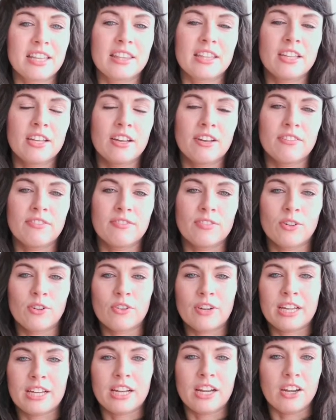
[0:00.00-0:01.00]
the
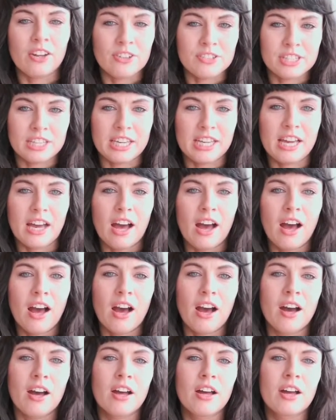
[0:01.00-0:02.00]
Flori Colossi
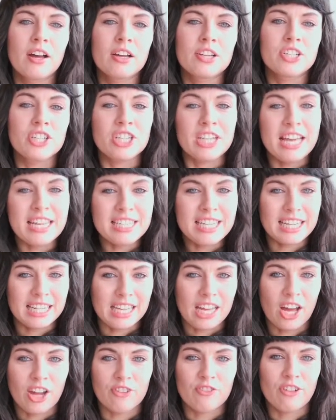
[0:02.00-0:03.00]
are
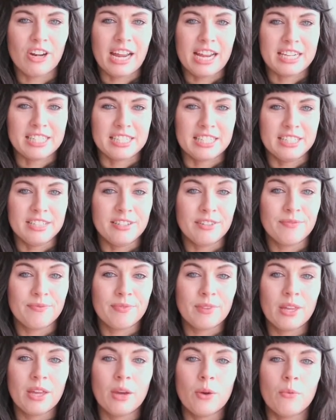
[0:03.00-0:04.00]
genetically unrelated,
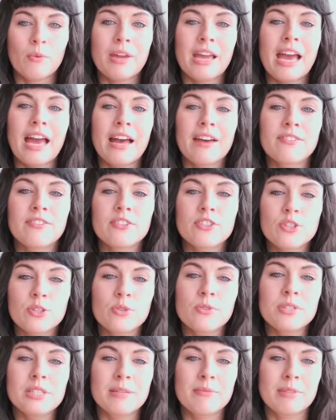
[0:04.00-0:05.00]
we have
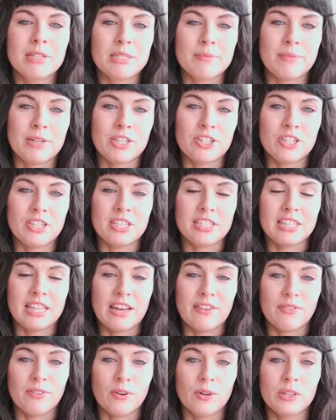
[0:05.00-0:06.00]
two similar species
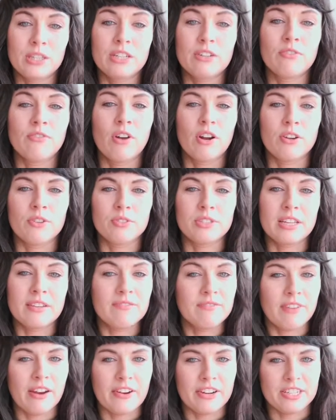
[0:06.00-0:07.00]
therefore that arose
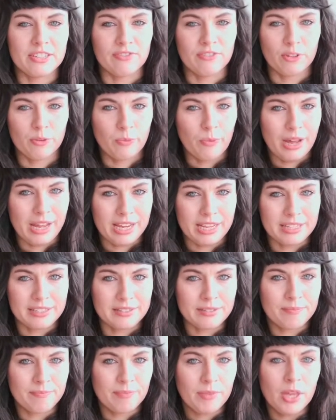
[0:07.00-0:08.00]
in very different ways,
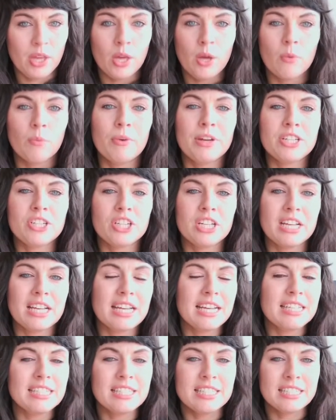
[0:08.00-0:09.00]
which
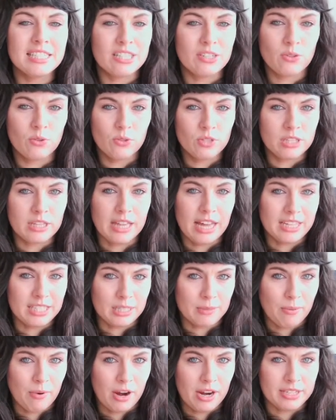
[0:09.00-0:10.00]
isn't at all that
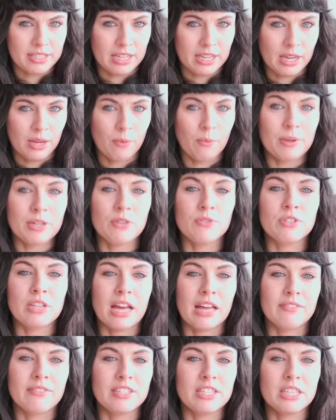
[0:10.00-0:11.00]
surprising when you
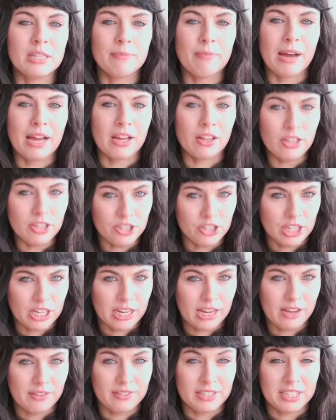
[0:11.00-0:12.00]
delve into the
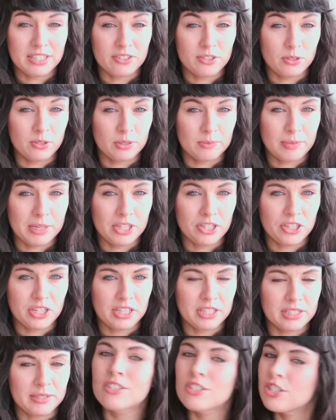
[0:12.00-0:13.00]
biology of these two
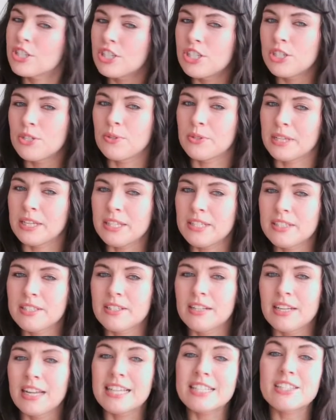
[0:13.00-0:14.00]
species. To do this,
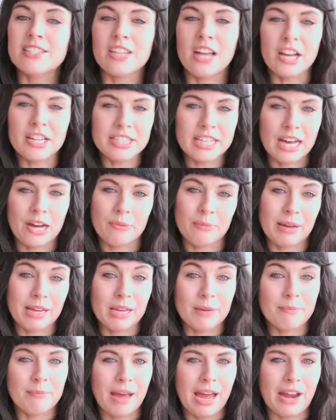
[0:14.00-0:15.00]
let's start out by
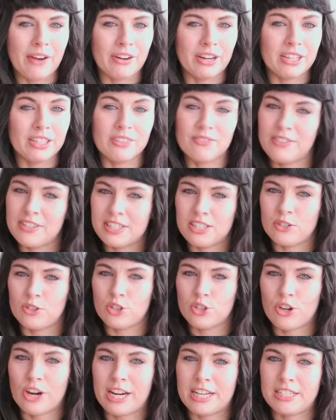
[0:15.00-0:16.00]
comparing the physical
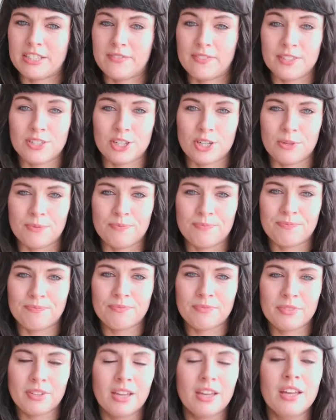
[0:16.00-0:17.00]
traits of the two.
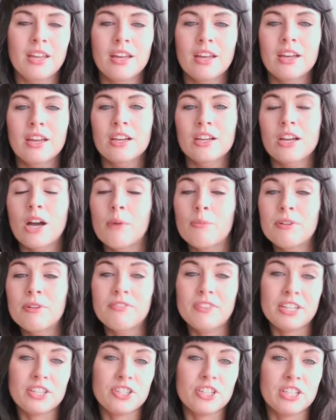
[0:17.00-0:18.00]
Common
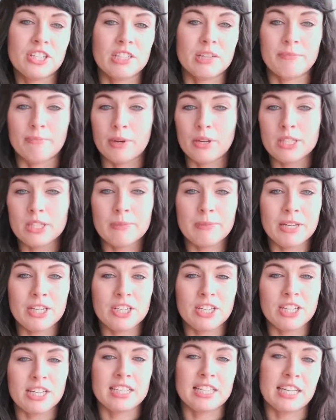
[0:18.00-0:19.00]
features of both
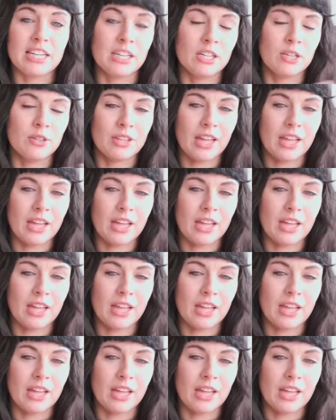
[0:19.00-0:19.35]
species include their